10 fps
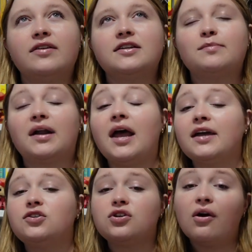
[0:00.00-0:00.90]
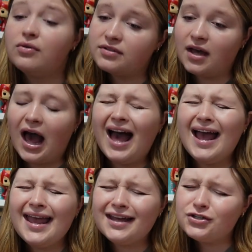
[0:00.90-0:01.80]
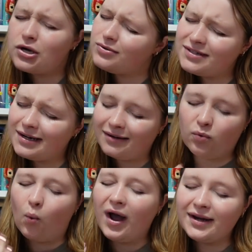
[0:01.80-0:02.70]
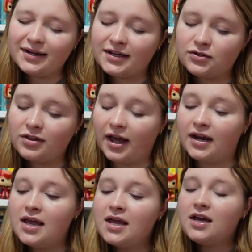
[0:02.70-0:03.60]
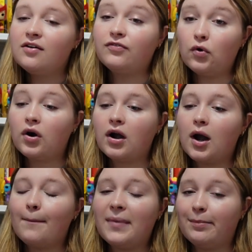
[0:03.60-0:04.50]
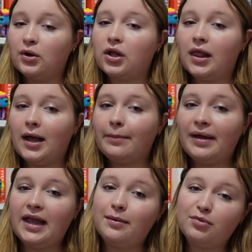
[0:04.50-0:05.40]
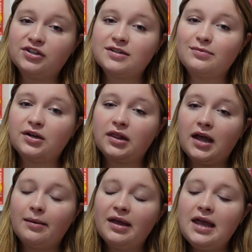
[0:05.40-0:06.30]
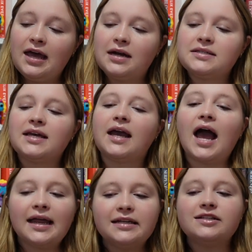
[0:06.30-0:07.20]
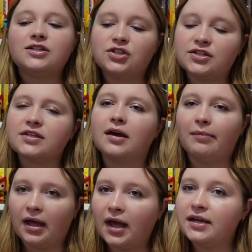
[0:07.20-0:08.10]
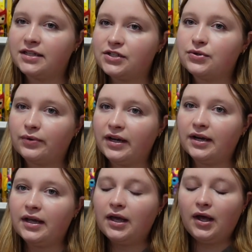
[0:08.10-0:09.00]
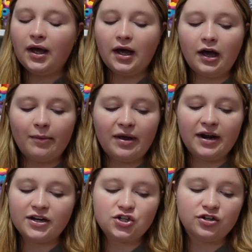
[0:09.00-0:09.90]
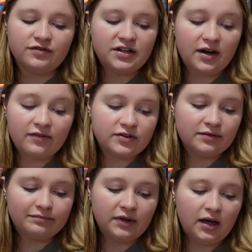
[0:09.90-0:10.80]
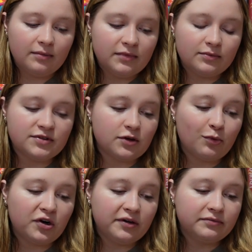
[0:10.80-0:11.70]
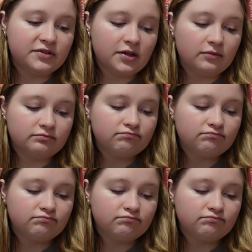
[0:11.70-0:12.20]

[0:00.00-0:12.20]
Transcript: this? But I had chosen, I had chosen it. Why did I do that? For my book club, my in-person book club. And I was like, I need to just commit. I need to read. Um, and I should have DNF'd it. Um, it was so boring. So